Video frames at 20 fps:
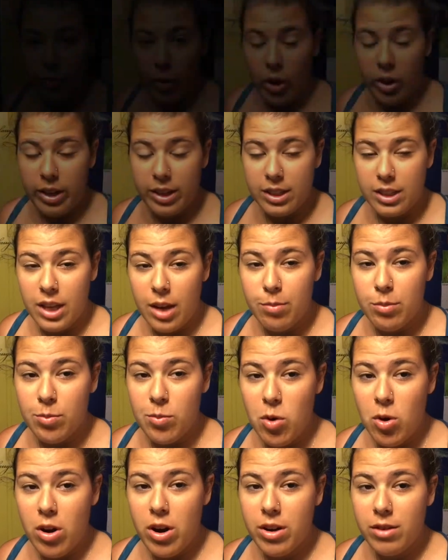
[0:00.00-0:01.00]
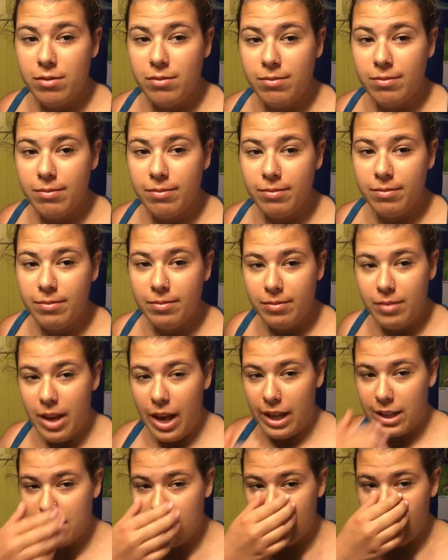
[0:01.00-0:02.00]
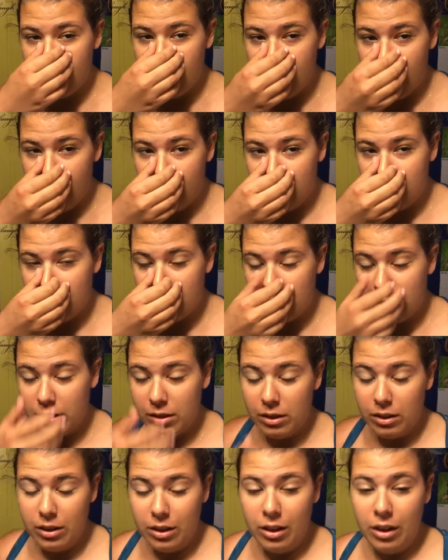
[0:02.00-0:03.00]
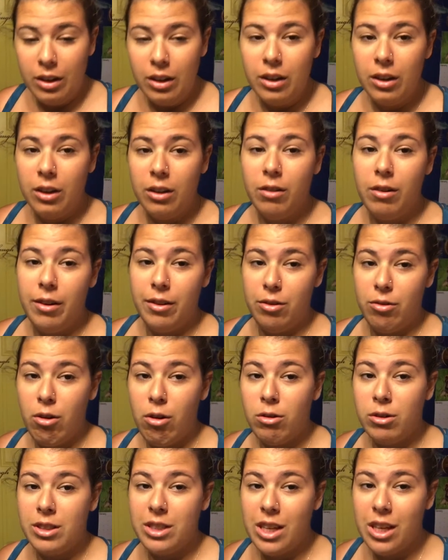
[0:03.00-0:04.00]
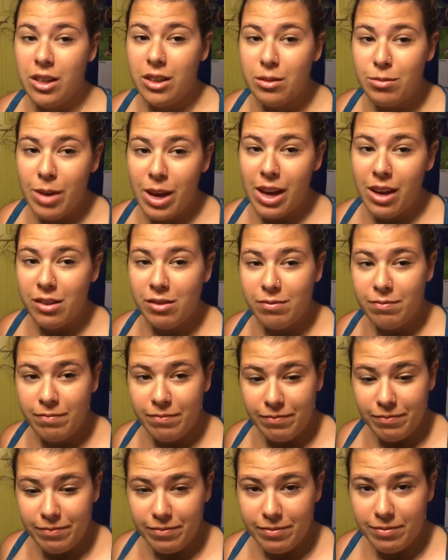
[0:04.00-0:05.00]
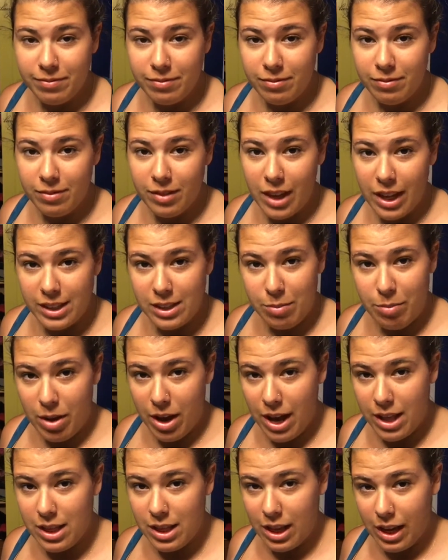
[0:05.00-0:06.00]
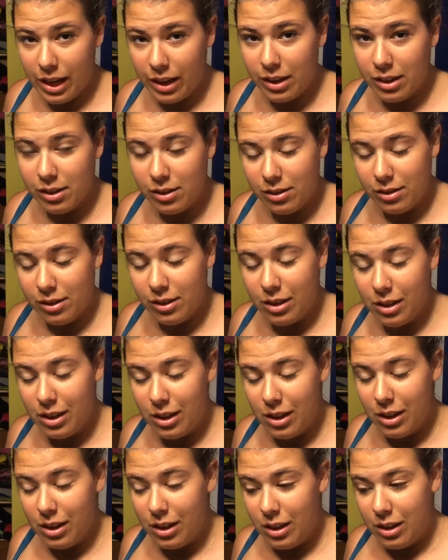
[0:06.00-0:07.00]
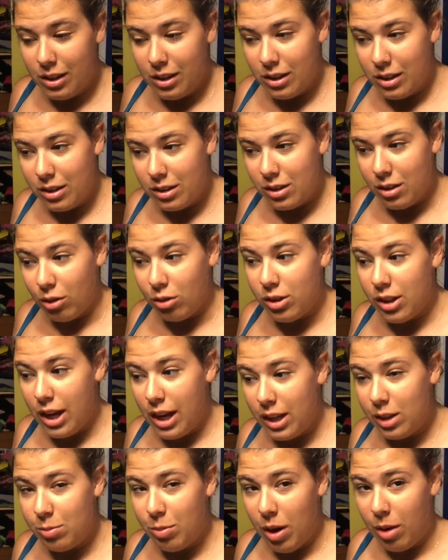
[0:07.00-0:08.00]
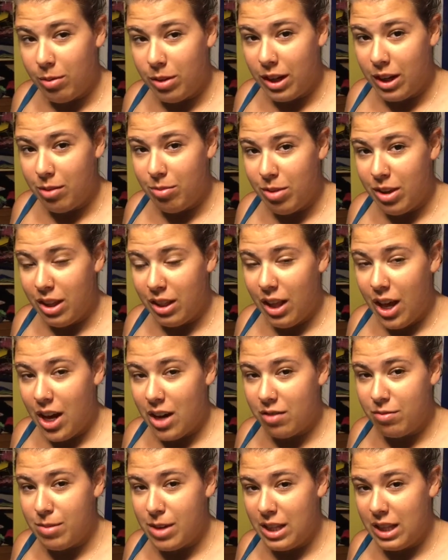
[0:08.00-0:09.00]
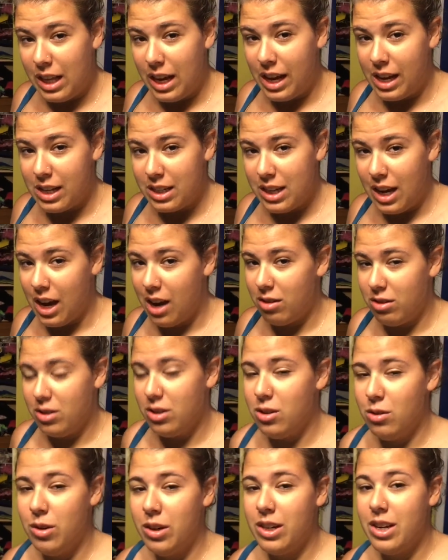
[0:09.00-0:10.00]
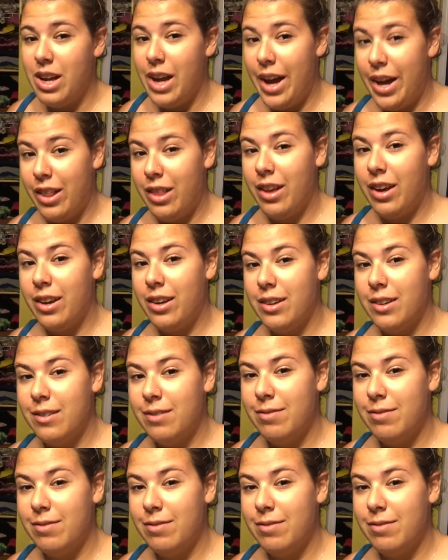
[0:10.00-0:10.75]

Well, oh, I slept more. That's a good thing. My throat was killing me. That's a bad thing. So today's probably going to be a lot of me laying down and doing nothing.